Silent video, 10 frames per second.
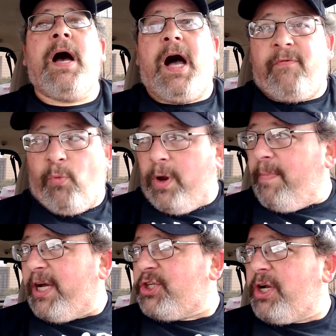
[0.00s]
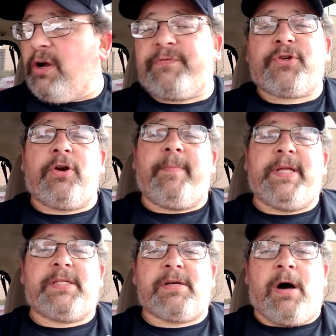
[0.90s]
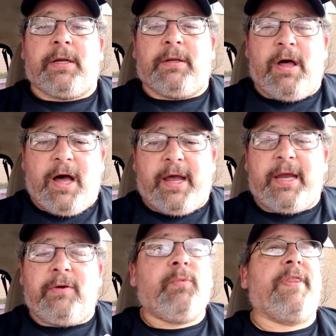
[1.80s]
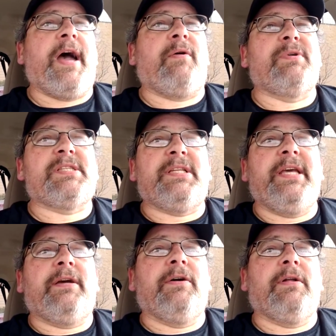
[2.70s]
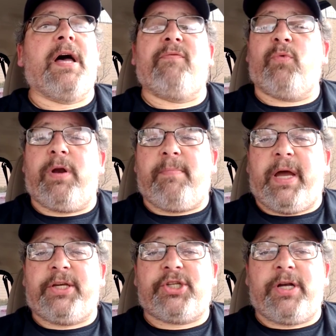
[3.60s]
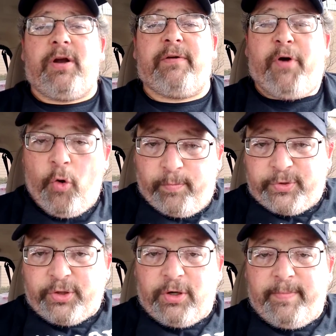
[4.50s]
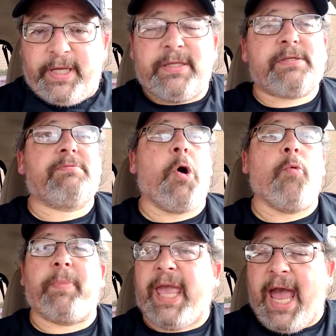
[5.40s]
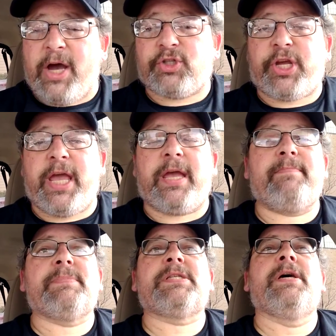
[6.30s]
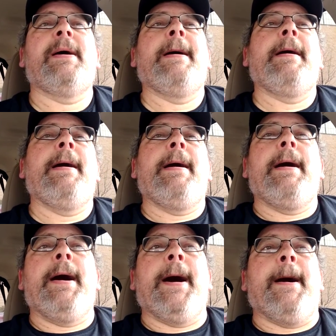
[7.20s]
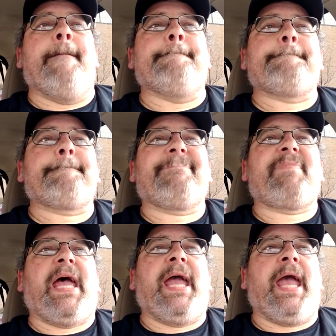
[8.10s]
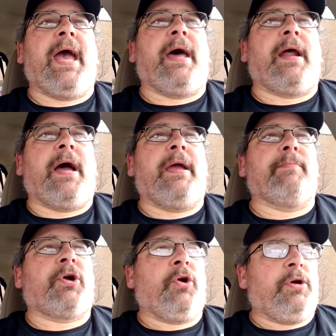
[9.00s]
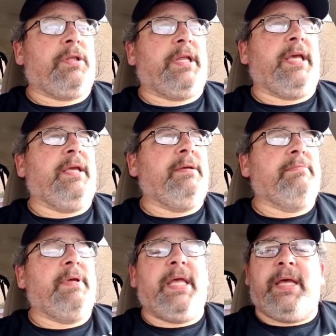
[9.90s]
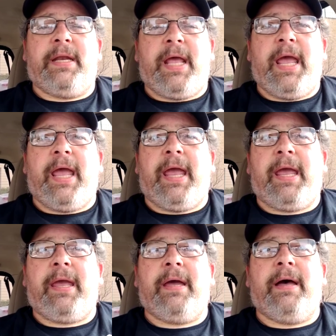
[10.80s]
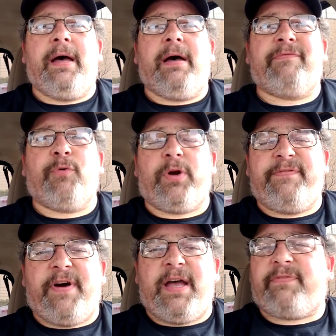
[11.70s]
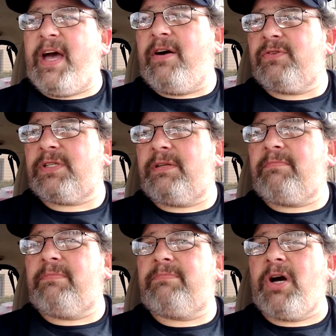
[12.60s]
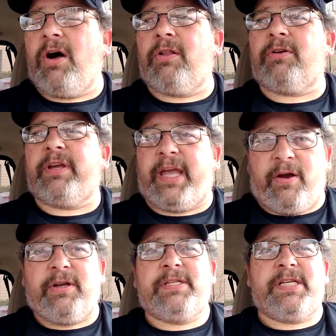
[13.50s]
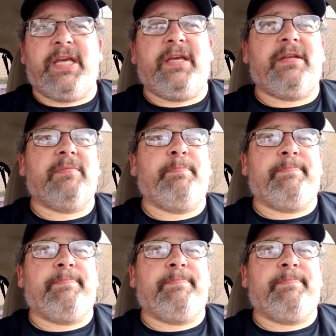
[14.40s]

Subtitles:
I've won my share of tournaments online when that was legal. I've won my share of home tournaments, home cash games. And I am currently in a $45,000 guaranteed